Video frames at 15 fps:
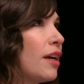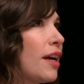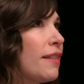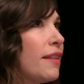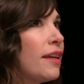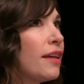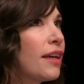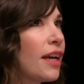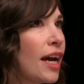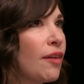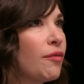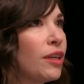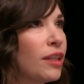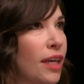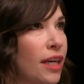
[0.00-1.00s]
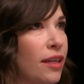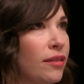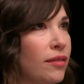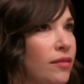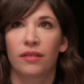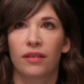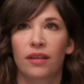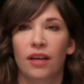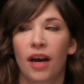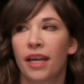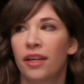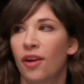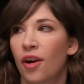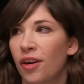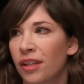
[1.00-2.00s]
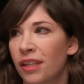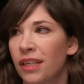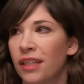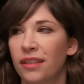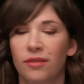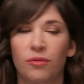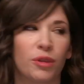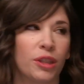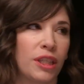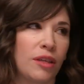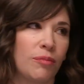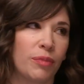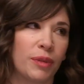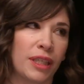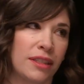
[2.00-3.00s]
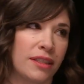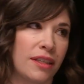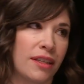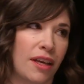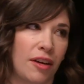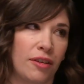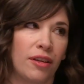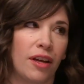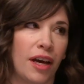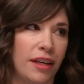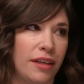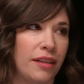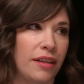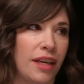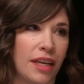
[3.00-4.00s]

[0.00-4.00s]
I think having that kind-heartedness really plays into that a lot.